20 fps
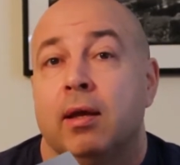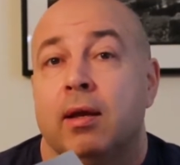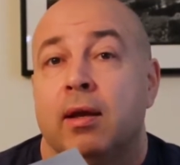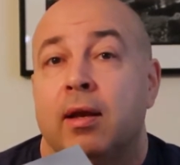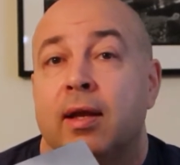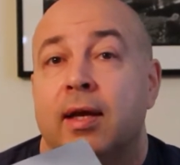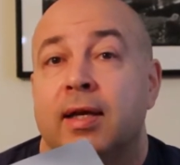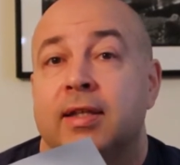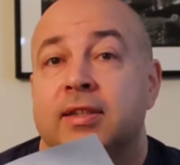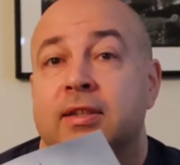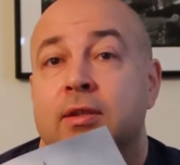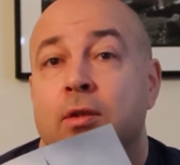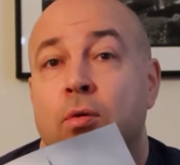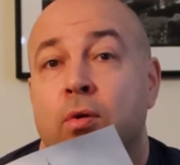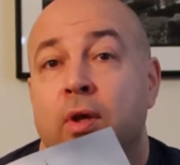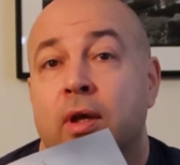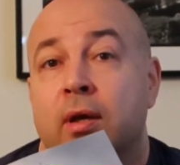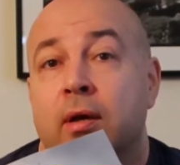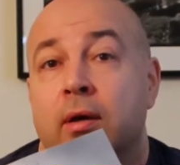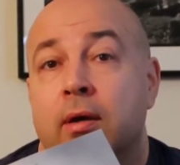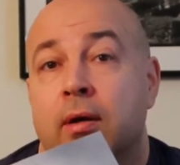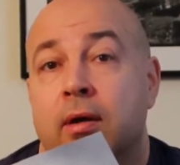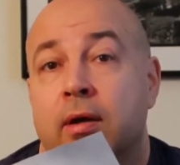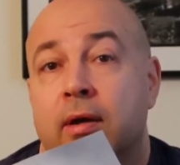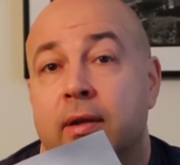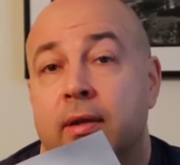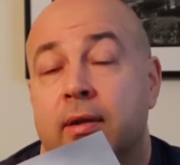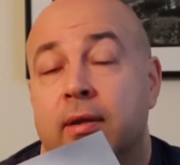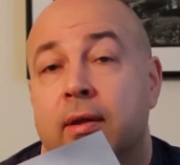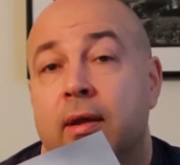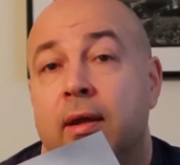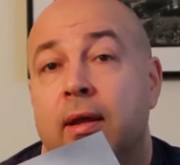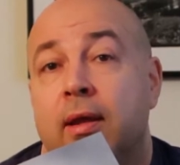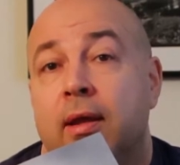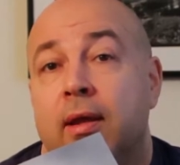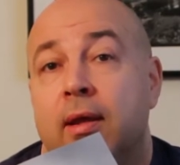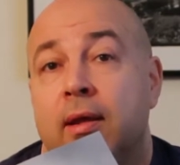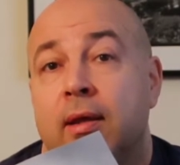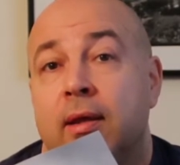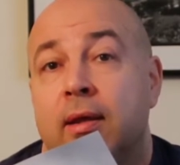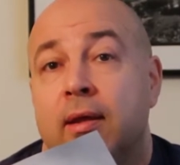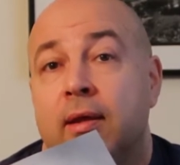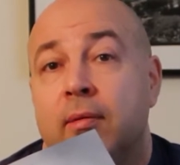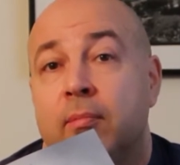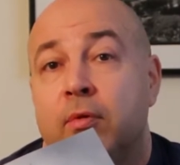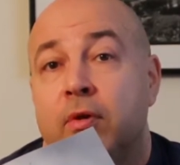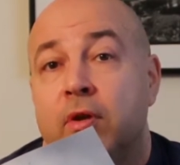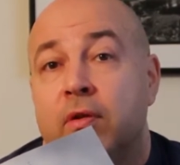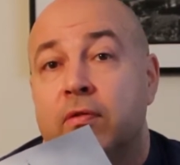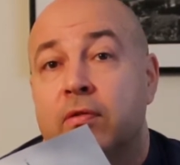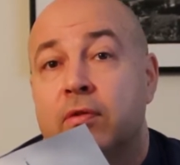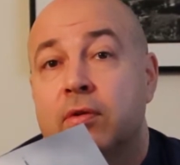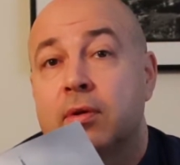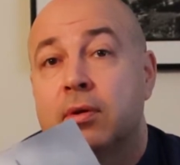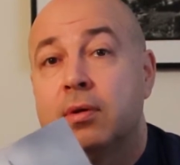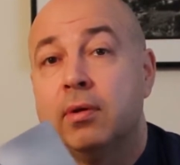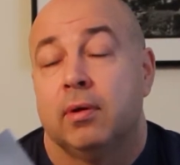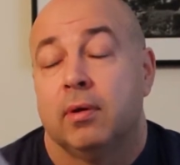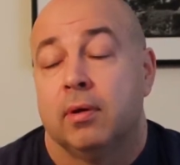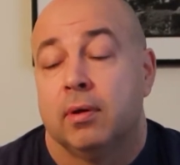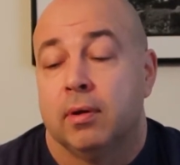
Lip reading: nice looking art in beautiful